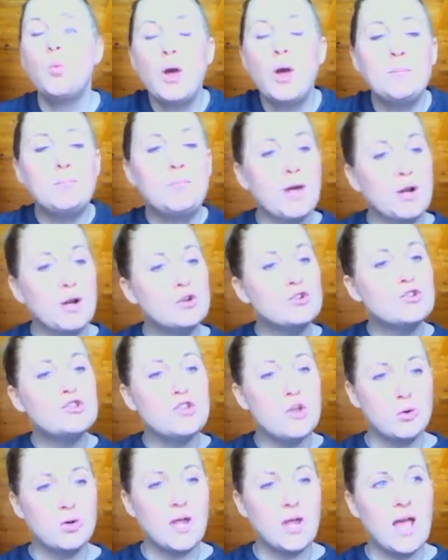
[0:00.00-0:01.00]
What better
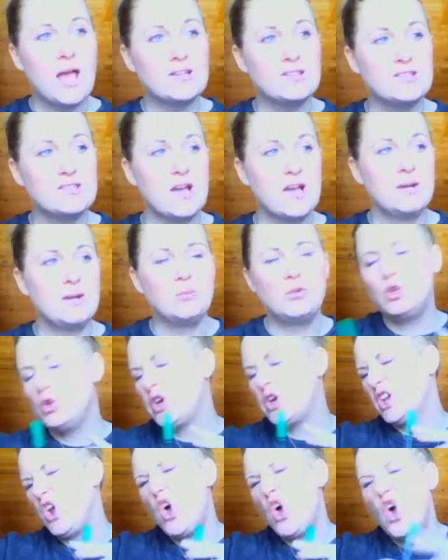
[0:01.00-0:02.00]
zodiac sign, when
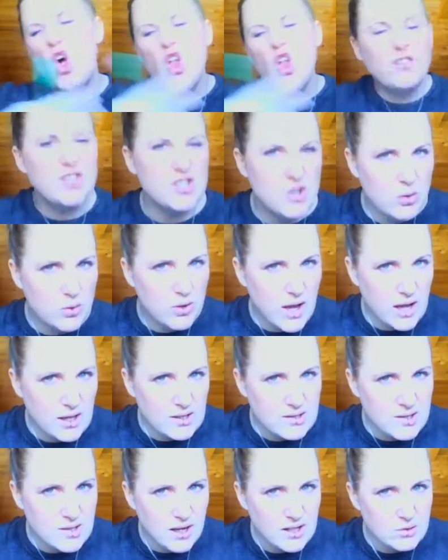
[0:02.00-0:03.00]
you look at all of the
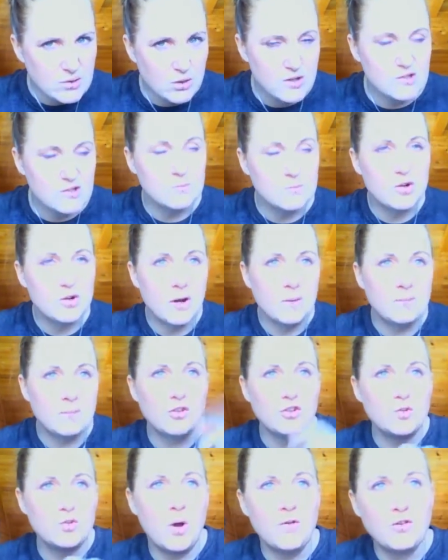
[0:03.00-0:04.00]
zodiac signs, whether you
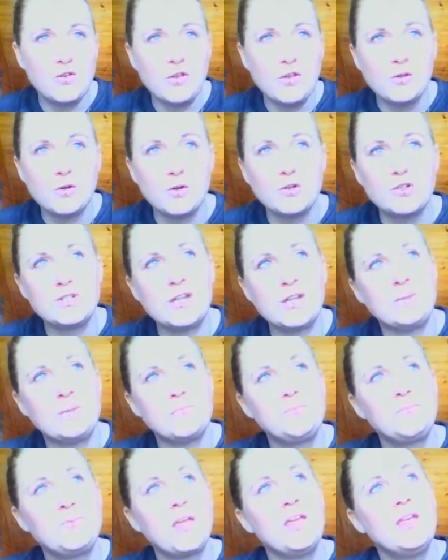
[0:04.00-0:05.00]
subscribe to the 12 or the
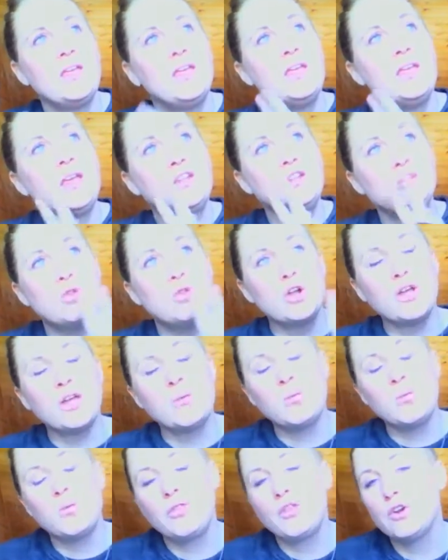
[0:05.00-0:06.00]
13, and you
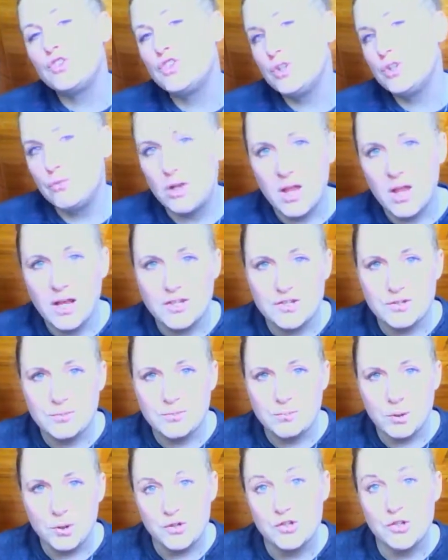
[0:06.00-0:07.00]
look at their
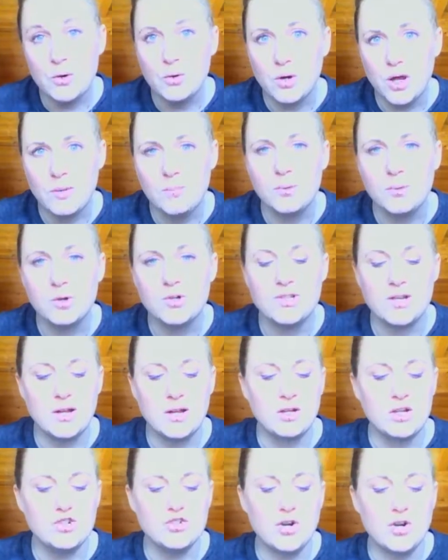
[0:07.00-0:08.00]
generalized persona,
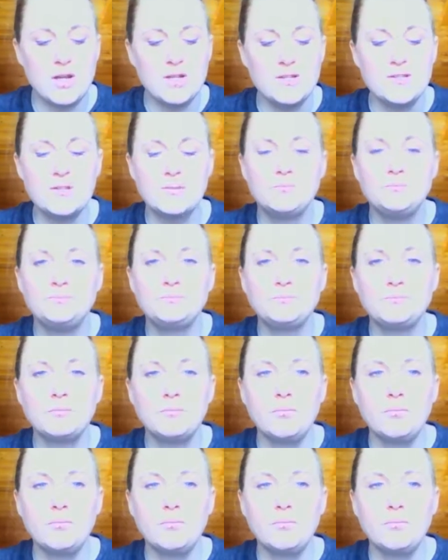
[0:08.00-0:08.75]
personality traits,